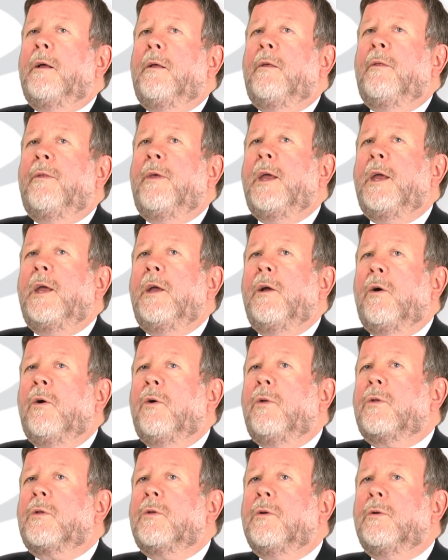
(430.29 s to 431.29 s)
They
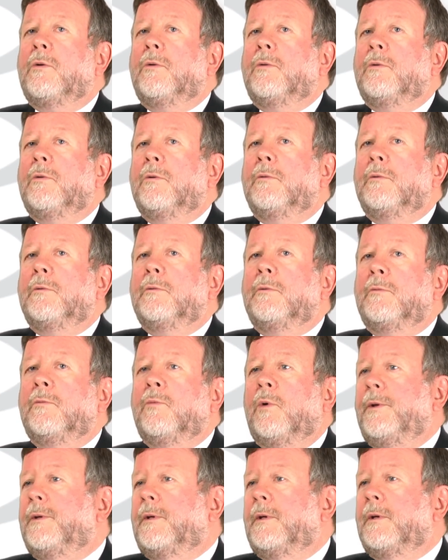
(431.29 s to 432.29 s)
also
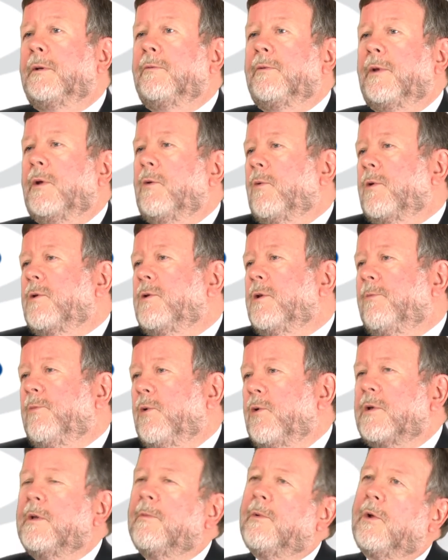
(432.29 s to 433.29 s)
wanted, without wishing to
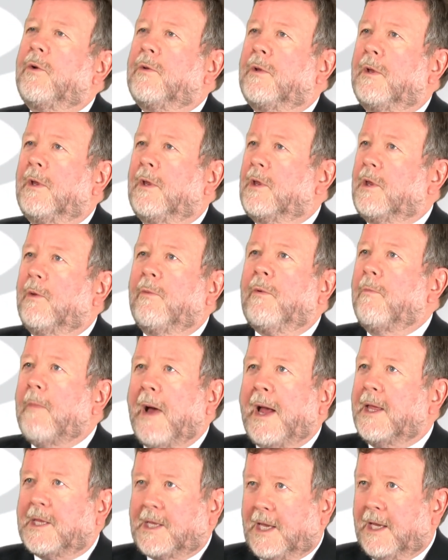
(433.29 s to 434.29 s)
boast about it, some of
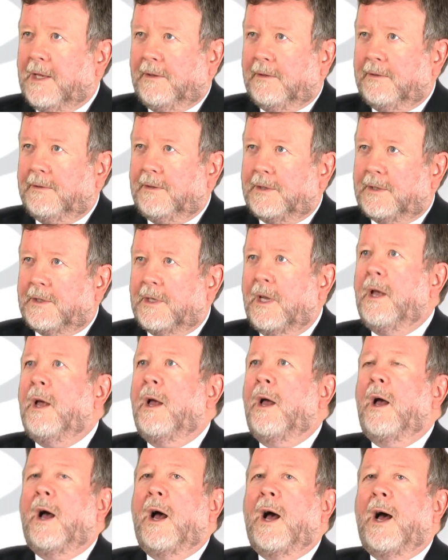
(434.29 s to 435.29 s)
my skills,
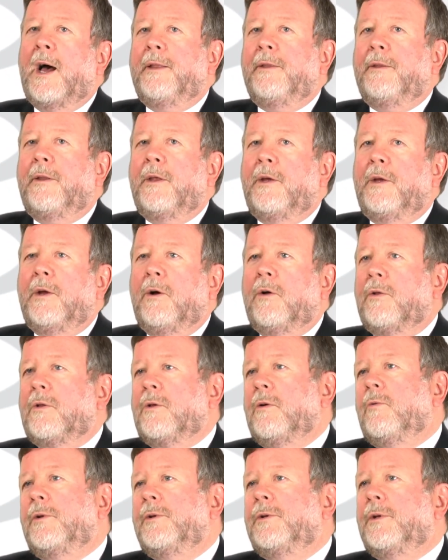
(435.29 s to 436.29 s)
and they
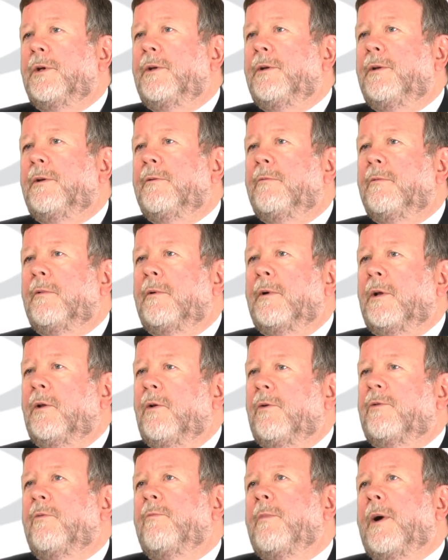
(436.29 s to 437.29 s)
also wanted a
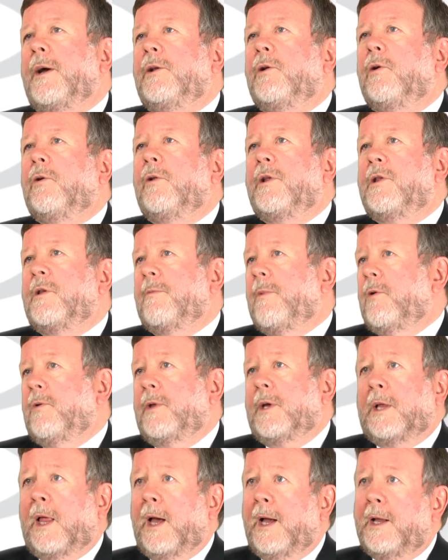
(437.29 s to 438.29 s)
lot of my knowledge about
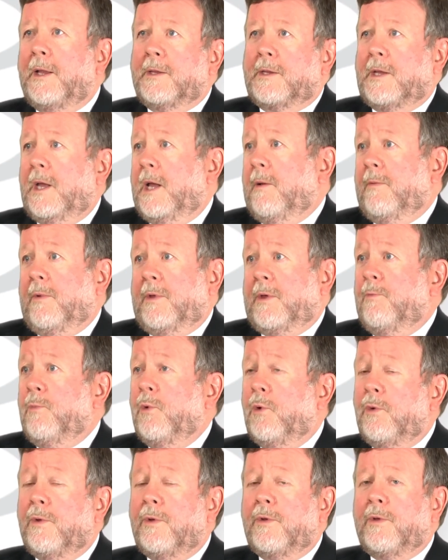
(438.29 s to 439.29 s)
the clients to help
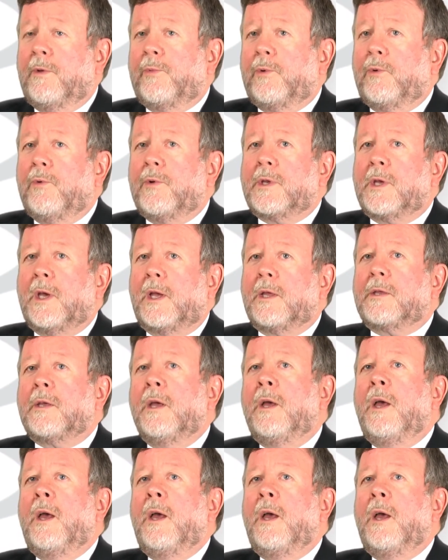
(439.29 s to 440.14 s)
smooth the process.